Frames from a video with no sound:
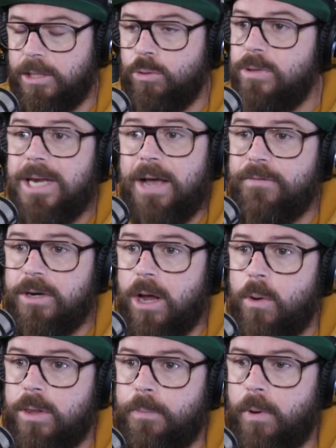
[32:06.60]
never
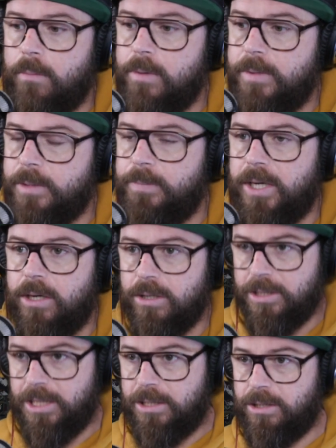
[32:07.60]
know. And the problem is because
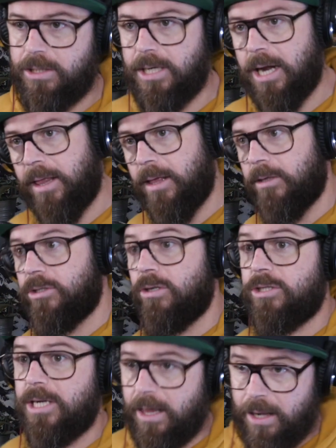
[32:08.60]
he is
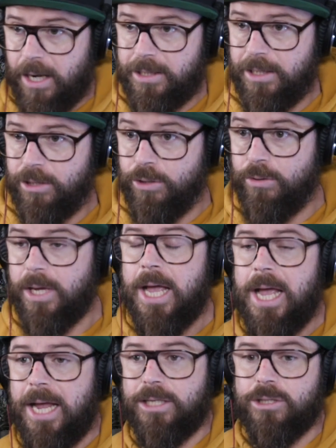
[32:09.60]
such an athletic dude,
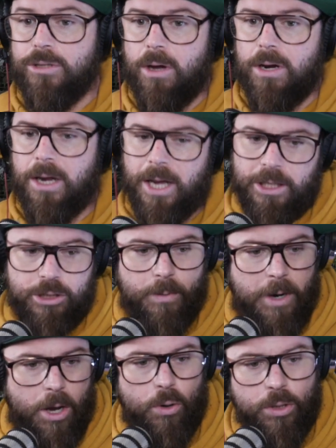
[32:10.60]
it's not like someone
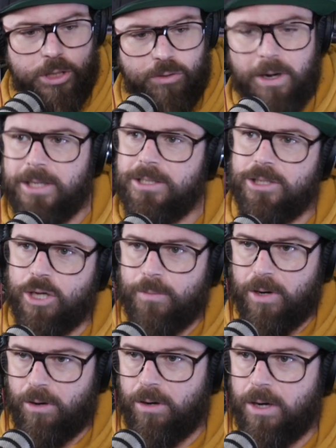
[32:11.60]
like Hoist Gracie's come
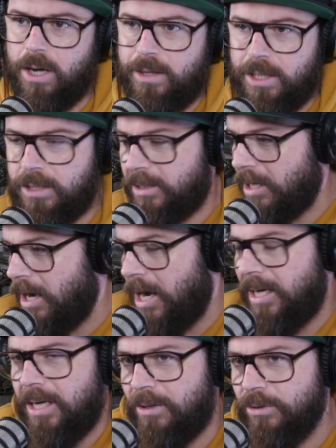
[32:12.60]
along, this
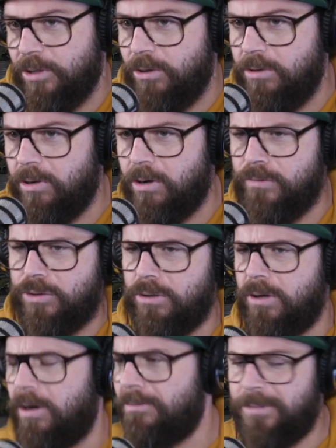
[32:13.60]
tiny little dude, and all of a sudden
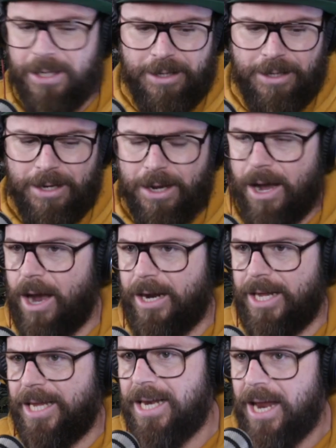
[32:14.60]
gone, I'm going
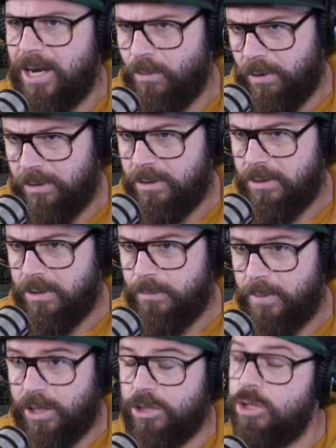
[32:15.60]
to kill anyone.
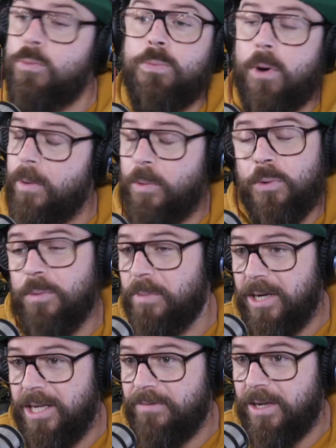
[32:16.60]
Because you probably wouldn't
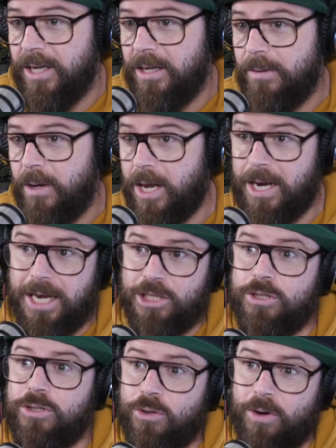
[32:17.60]
believe it unless
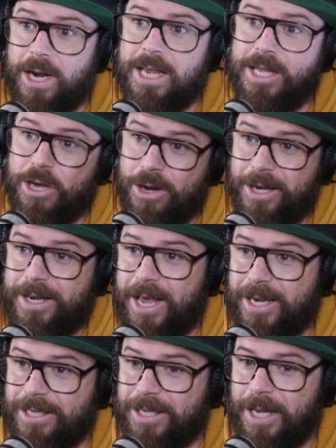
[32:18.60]
you saw it in the early
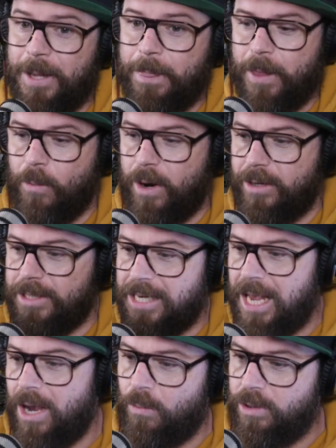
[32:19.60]
days. Whereas
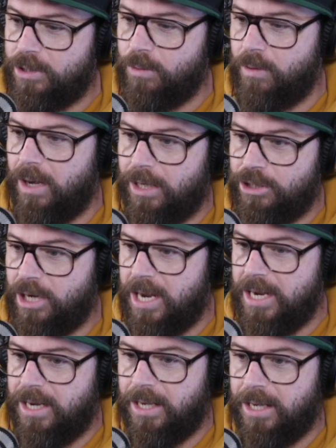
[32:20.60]
now with someone like
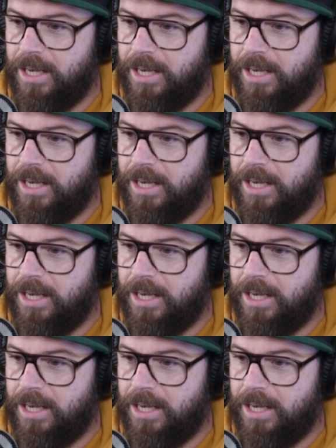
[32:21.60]
Jake,